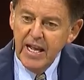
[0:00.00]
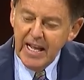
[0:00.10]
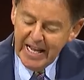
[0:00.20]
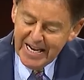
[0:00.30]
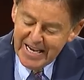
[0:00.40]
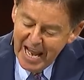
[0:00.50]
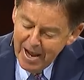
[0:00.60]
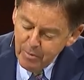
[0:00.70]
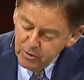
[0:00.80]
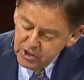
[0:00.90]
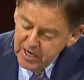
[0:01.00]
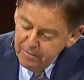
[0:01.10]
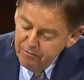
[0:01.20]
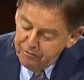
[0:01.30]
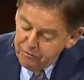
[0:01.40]
he enables
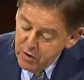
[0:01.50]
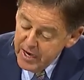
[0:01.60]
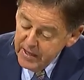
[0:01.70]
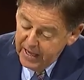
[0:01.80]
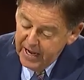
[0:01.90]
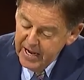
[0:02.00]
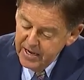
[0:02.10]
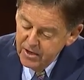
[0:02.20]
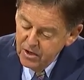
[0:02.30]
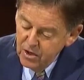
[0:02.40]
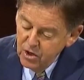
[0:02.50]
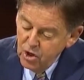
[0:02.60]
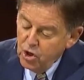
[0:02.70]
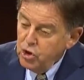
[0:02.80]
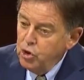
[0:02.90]
him freely
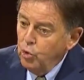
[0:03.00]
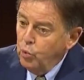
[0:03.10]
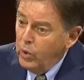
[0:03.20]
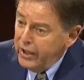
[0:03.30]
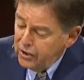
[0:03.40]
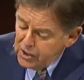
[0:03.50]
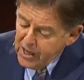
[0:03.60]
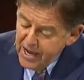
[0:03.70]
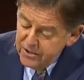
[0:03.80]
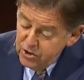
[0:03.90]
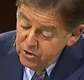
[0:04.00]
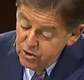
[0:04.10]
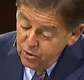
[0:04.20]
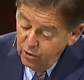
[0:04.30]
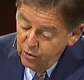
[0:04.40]
to will and to
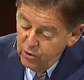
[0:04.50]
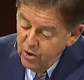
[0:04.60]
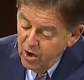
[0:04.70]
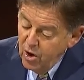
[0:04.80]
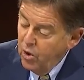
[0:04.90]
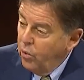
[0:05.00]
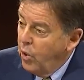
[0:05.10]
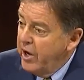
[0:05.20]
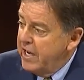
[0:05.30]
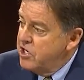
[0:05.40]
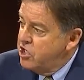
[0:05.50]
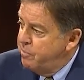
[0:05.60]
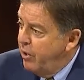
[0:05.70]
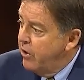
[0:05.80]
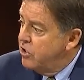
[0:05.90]
do what is
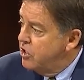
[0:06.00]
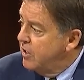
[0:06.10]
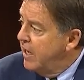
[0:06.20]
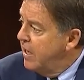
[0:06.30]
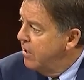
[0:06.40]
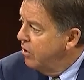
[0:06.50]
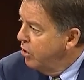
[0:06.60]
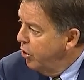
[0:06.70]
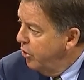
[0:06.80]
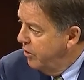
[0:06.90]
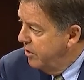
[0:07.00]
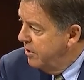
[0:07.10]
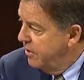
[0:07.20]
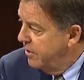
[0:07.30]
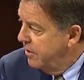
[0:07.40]
spiritually
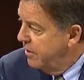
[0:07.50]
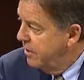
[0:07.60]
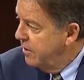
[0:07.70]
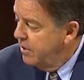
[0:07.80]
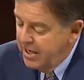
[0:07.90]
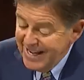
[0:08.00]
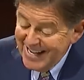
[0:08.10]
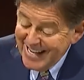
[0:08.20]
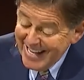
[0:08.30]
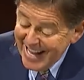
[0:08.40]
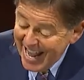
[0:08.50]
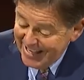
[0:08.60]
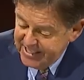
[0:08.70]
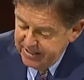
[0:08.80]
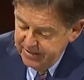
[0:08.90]
good.
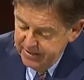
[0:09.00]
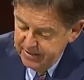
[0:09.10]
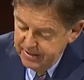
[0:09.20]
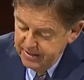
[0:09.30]
Yet,